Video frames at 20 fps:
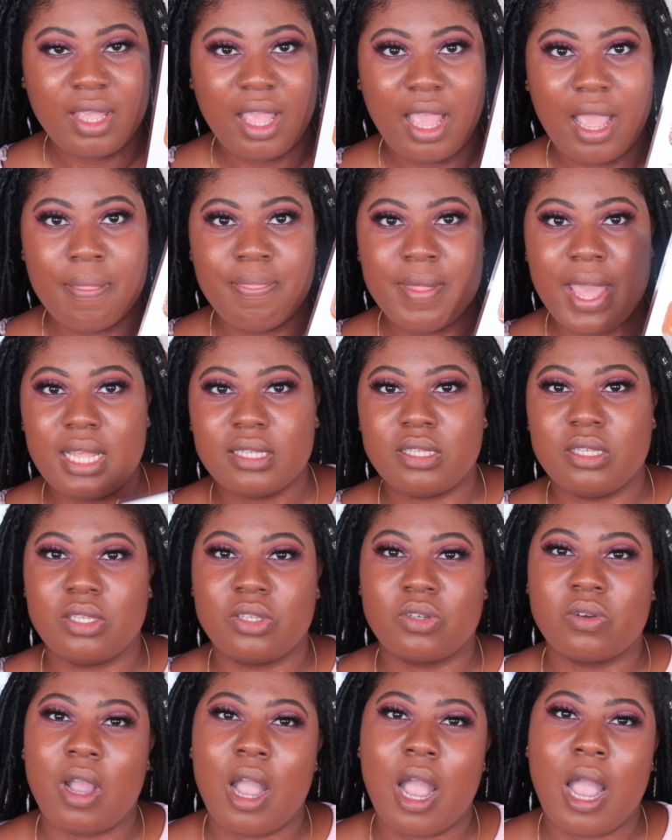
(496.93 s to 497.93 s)
And that's
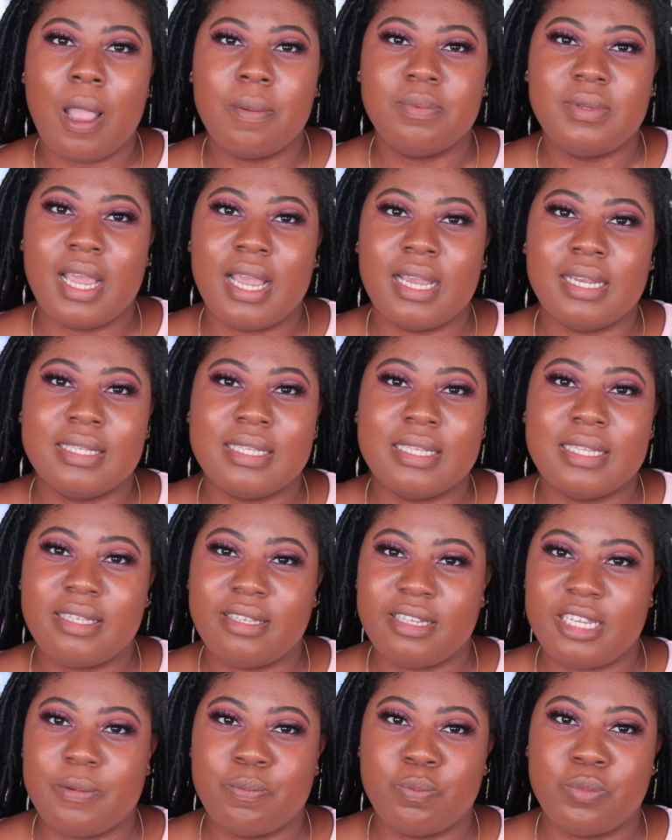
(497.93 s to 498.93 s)
described as
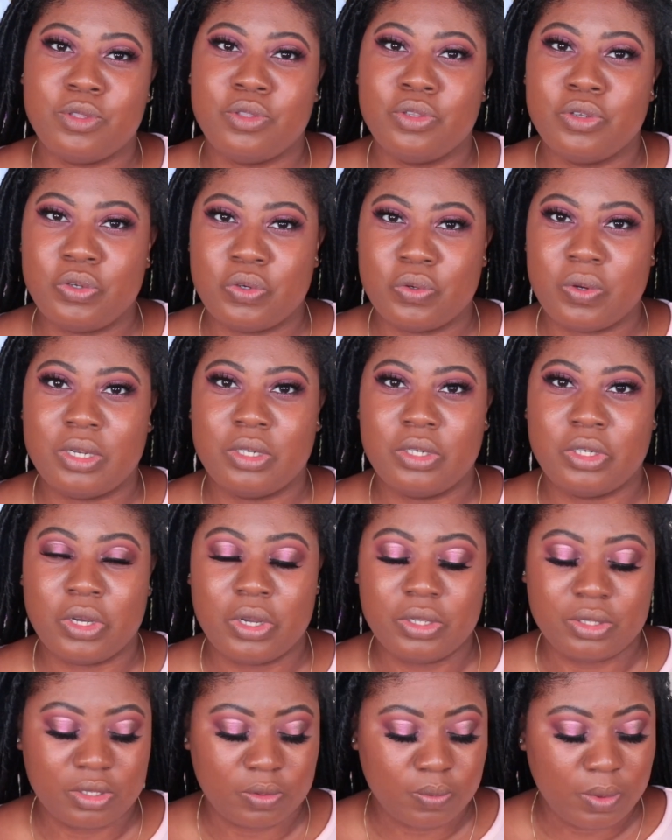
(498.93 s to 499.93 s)
deep with neutral
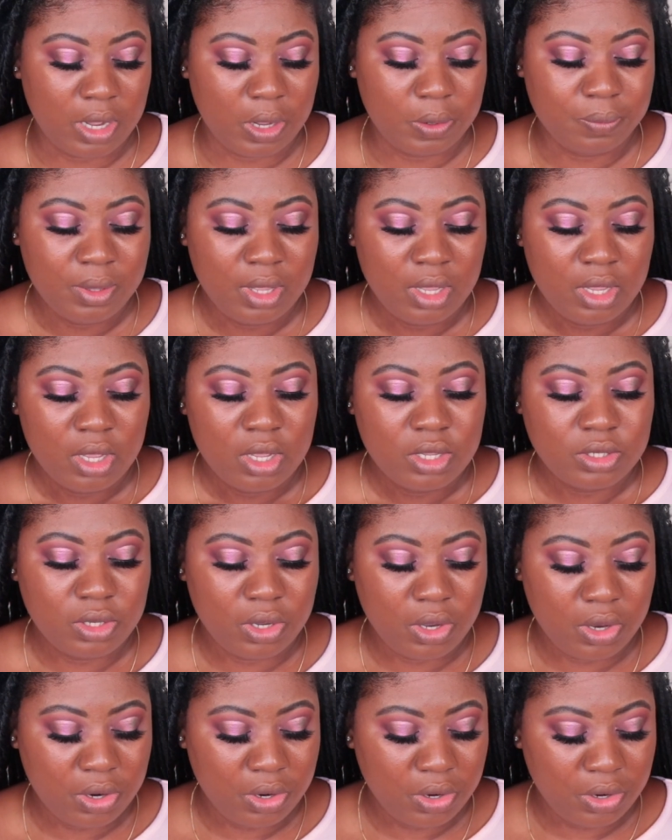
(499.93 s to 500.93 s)
undertones as well.
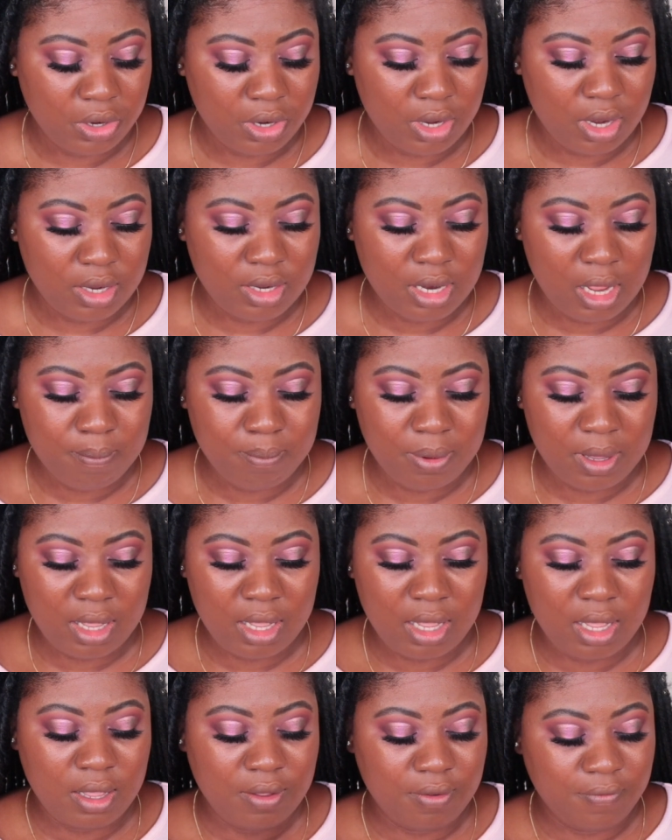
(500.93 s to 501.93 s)
So
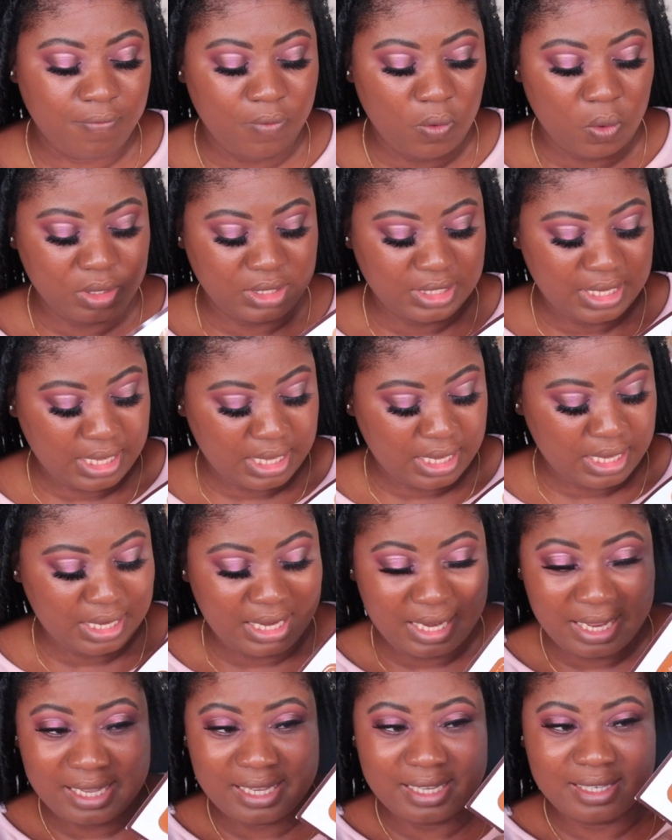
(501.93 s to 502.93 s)
number 14
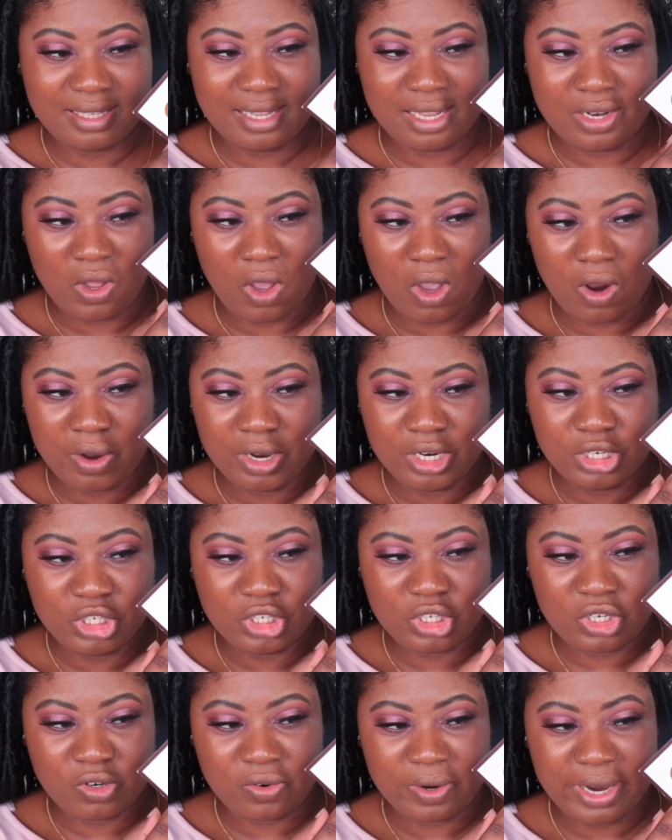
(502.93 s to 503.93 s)
is an
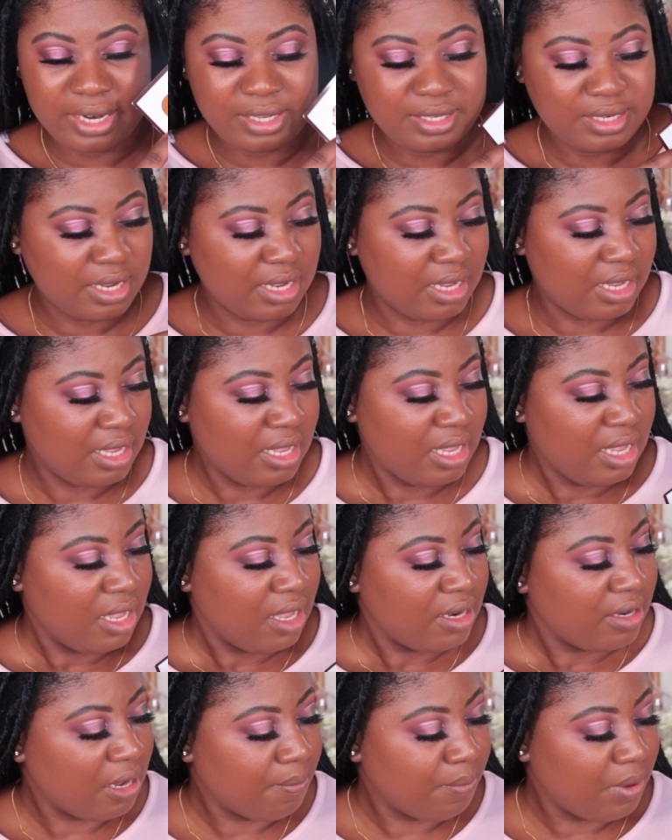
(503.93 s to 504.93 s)
orange corrector.
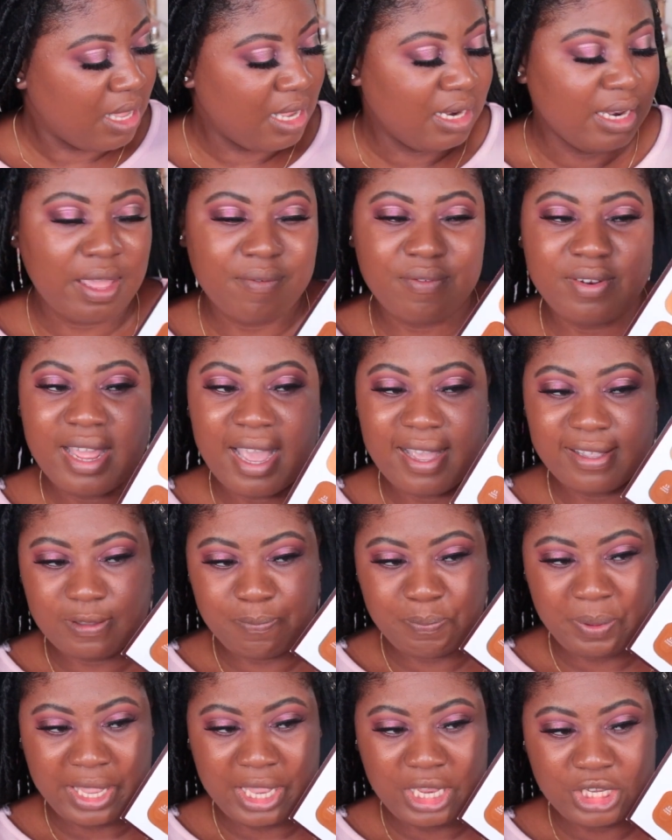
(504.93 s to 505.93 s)
Number 11 has
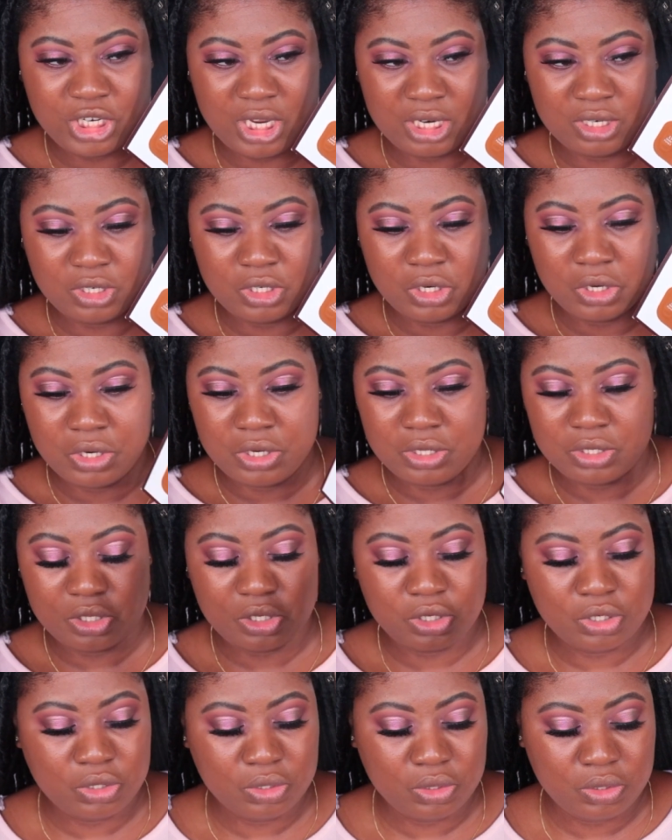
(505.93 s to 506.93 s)
peach undertones
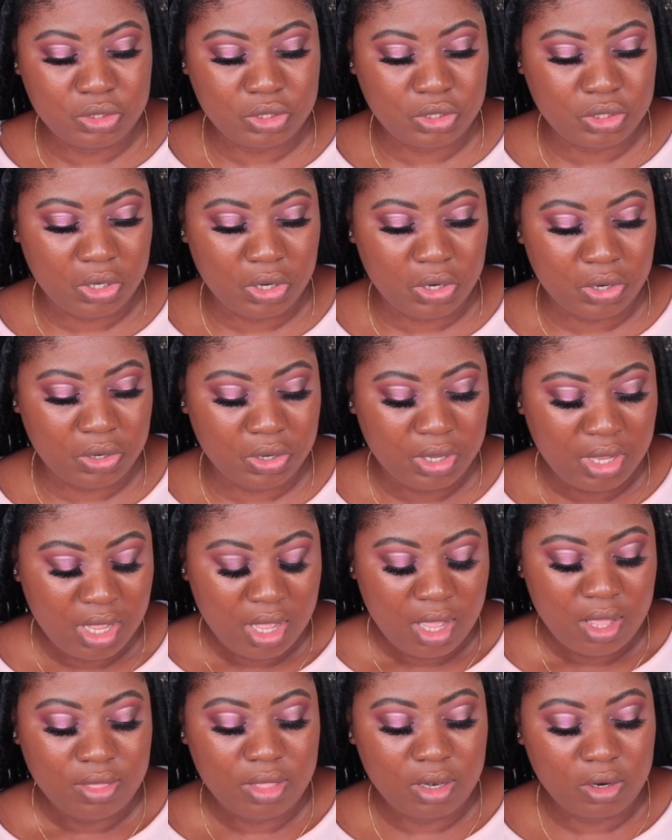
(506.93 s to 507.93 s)
too, so a
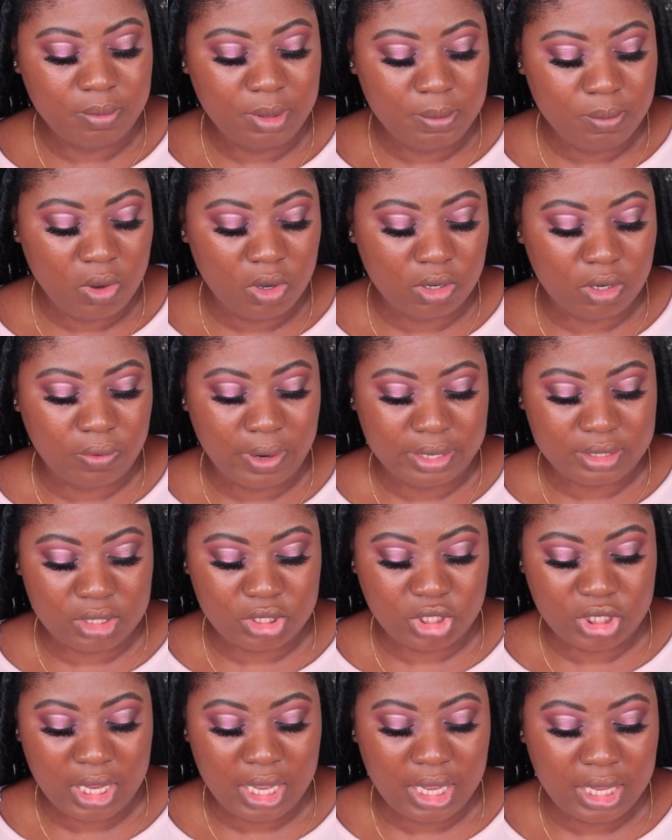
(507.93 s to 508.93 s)
little bit more corrector
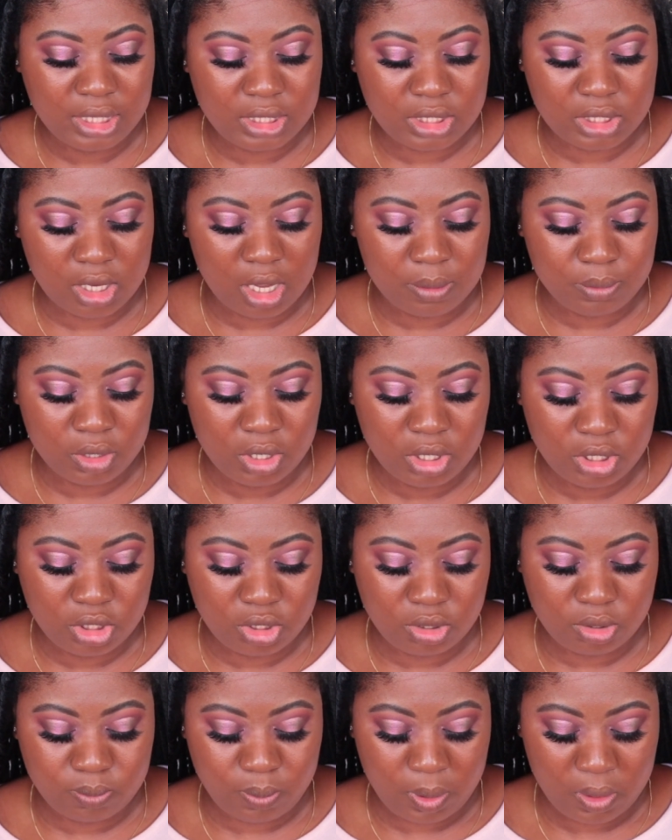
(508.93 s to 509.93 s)
shades. So I'm gonna
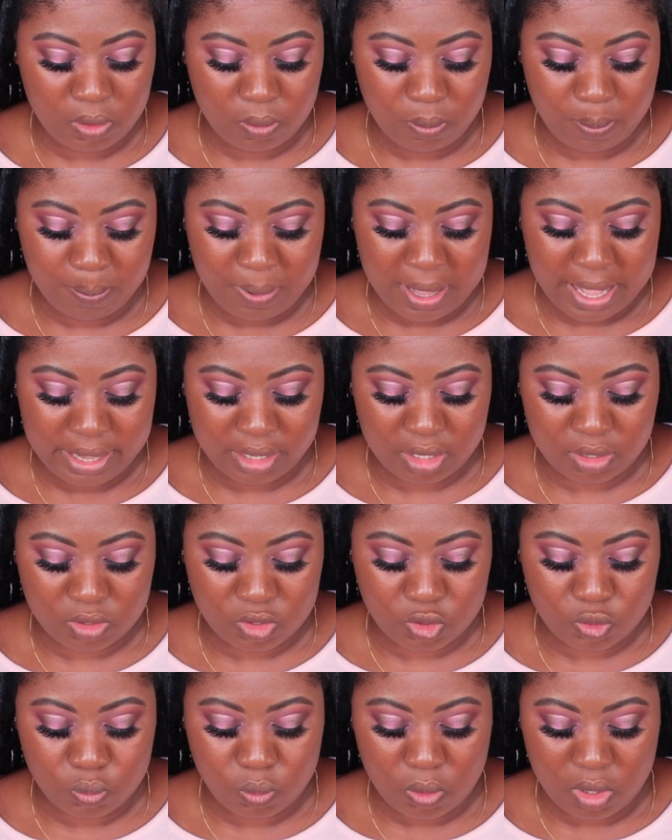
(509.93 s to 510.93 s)
peel back
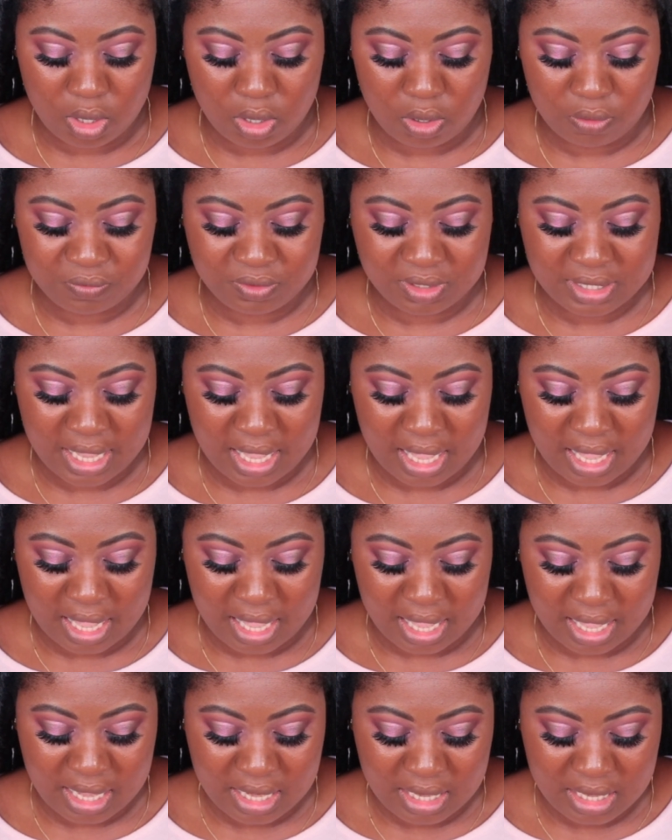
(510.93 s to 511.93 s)

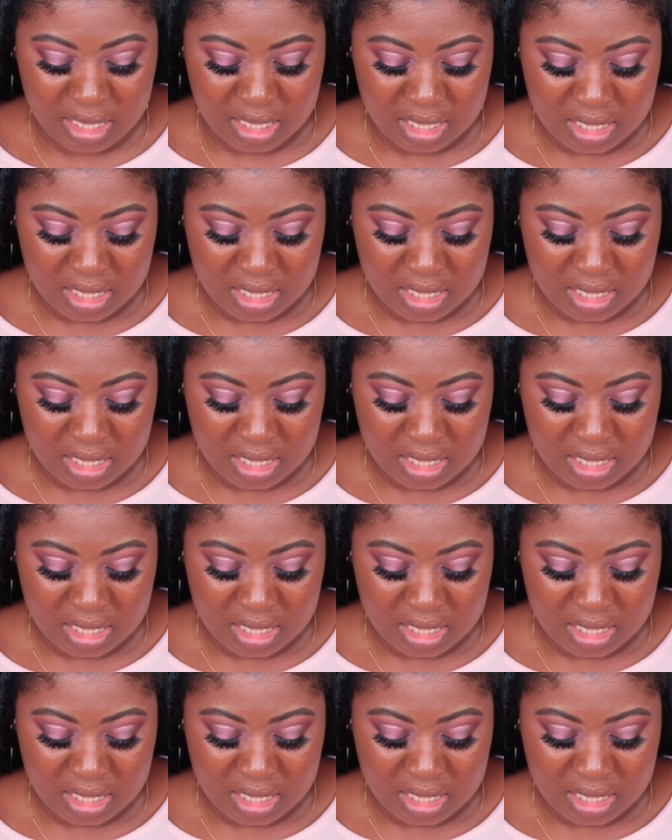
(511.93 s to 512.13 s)
1210.